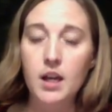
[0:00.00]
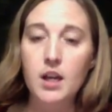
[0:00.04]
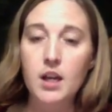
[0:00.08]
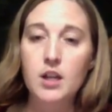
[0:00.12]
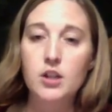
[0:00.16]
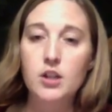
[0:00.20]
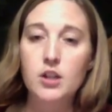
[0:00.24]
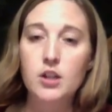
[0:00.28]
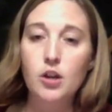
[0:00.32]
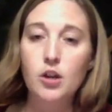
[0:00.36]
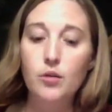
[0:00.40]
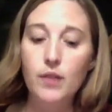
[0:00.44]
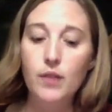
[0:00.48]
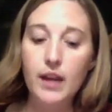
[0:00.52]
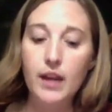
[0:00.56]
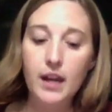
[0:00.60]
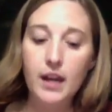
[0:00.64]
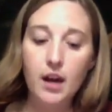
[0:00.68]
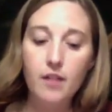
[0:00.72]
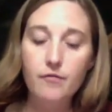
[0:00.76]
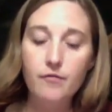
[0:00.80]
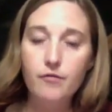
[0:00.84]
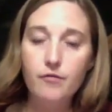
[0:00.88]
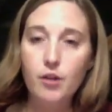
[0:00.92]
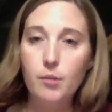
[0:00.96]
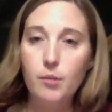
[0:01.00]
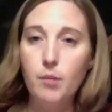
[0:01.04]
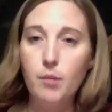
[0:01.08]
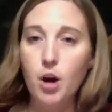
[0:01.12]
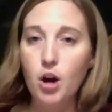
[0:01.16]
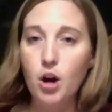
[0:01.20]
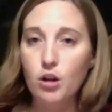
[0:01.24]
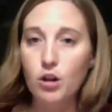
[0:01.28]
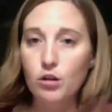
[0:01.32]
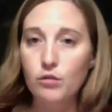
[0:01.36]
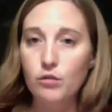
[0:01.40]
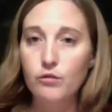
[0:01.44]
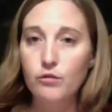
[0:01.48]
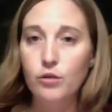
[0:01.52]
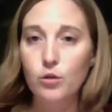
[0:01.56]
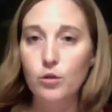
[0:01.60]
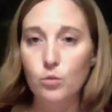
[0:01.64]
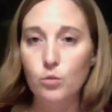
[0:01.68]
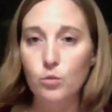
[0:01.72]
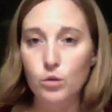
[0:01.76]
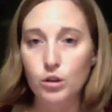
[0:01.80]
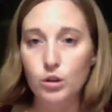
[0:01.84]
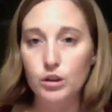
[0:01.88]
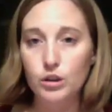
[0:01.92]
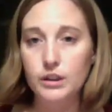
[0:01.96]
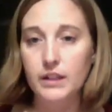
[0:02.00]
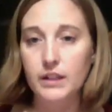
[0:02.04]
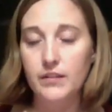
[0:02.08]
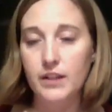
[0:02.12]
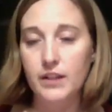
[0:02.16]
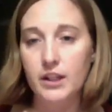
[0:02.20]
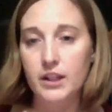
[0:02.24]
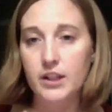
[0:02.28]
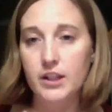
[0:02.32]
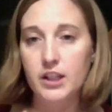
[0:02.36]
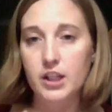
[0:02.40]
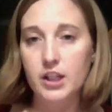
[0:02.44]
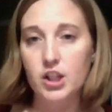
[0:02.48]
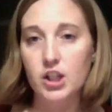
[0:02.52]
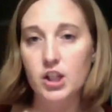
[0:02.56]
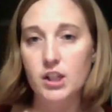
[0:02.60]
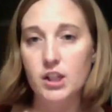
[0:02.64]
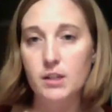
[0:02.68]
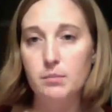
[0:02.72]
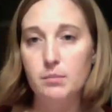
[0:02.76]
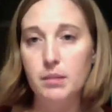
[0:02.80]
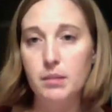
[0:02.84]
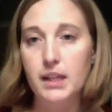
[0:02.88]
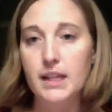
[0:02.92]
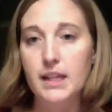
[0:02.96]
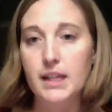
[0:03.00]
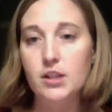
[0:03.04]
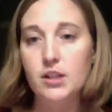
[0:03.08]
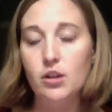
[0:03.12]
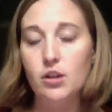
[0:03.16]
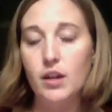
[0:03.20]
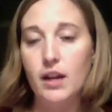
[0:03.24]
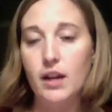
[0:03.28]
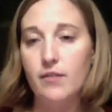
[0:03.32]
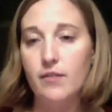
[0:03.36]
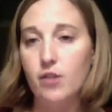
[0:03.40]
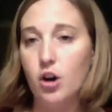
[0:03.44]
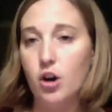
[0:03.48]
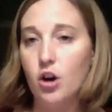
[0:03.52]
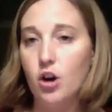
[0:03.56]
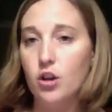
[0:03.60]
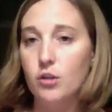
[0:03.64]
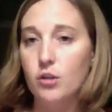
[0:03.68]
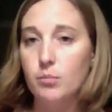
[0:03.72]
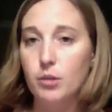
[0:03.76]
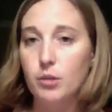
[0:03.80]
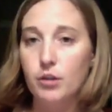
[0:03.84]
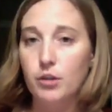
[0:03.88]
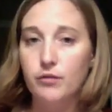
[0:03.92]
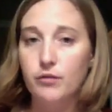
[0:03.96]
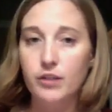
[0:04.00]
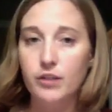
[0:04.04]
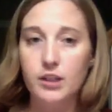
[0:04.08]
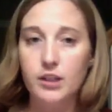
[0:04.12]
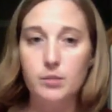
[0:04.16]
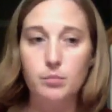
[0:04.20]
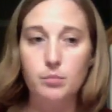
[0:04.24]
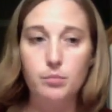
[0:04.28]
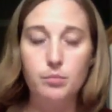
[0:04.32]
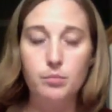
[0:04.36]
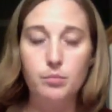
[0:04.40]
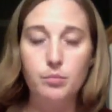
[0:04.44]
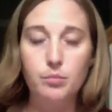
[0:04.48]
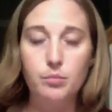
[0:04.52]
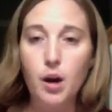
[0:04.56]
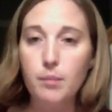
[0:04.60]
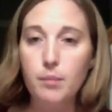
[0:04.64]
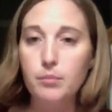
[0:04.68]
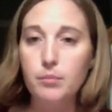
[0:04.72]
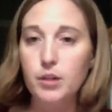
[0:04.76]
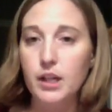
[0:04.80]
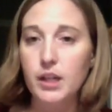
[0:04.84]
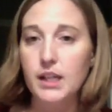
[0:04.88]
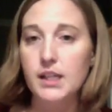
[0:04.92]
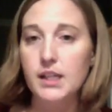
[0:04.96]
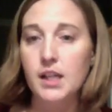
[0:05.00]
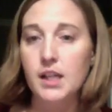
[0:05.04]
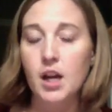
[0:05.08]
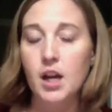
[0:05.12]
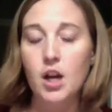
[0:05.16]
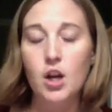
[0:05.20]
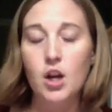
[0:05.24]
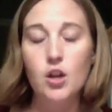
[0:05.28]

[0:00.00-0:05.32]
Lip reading: So they come from all over the world in their indigenous place, so they have all the perfect properties.